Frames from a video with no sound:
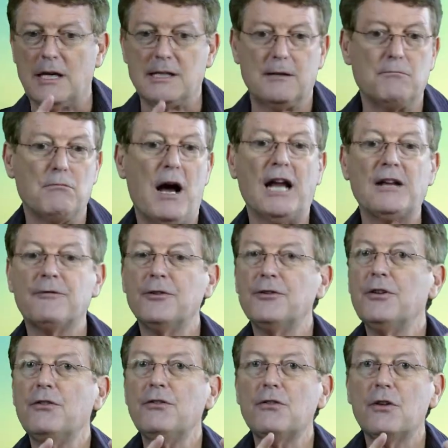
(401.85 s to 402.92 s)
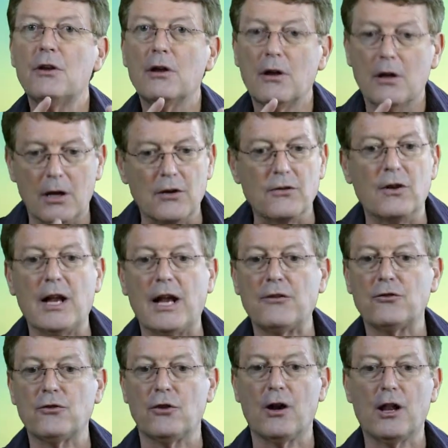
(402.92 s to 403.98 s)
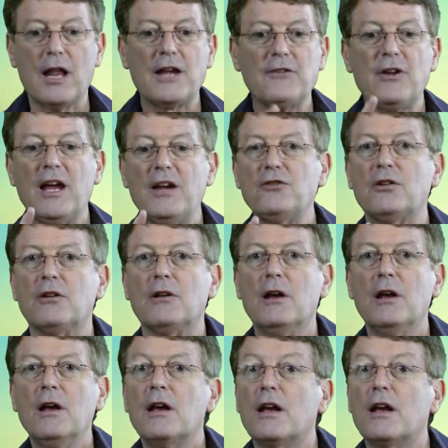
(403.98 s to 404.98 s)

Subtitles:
Is it mindfulness? Is it externalization?